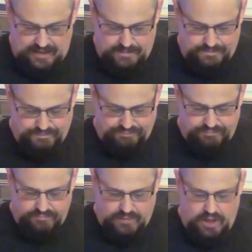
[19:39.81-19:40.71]
Um,
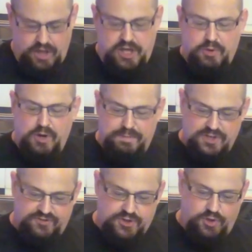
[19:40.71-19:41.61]
Hugh
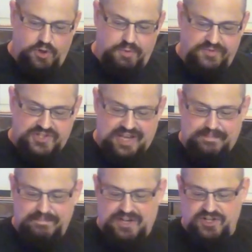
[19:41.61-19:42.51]
opens the door with the
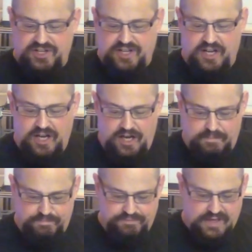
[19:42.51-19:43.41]
same measured
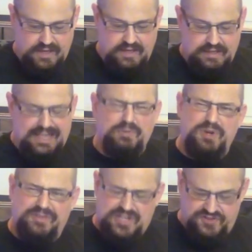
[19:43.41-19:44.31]
calm. Let
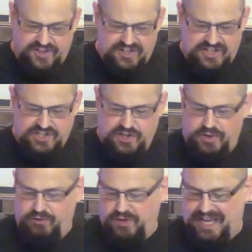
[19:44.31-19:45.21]
one of these fundies know
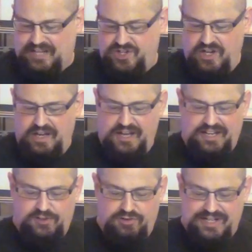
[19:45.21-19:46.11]
you're on edge, and
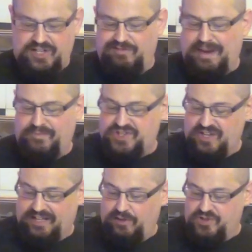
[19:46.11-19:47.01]
he'll try to grab the
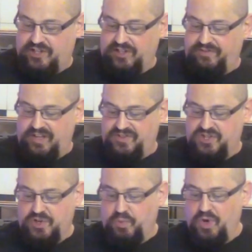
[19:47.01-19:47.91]
psychological
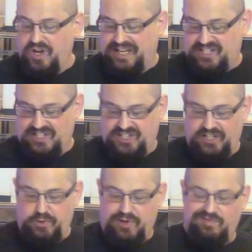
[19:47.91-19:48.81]
advantage and work it
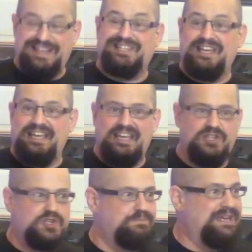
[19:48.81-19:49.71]
until you agree to hear
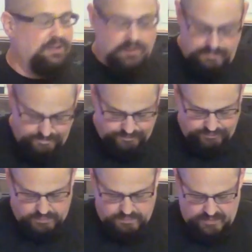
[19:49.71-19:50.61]
his spiel.
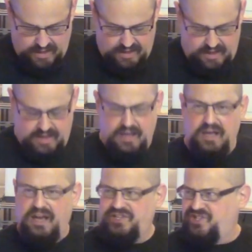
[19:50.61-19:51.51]

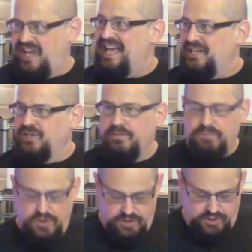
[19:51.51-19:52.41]
"I said,"
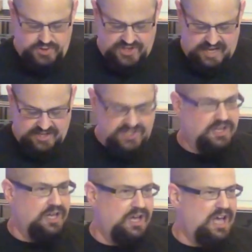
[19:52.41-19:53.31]
Hugh
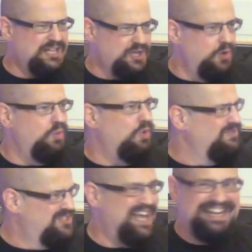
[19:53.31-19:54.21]
says, "I don't
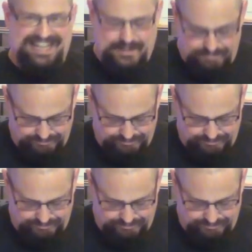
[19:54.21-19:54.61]
want any."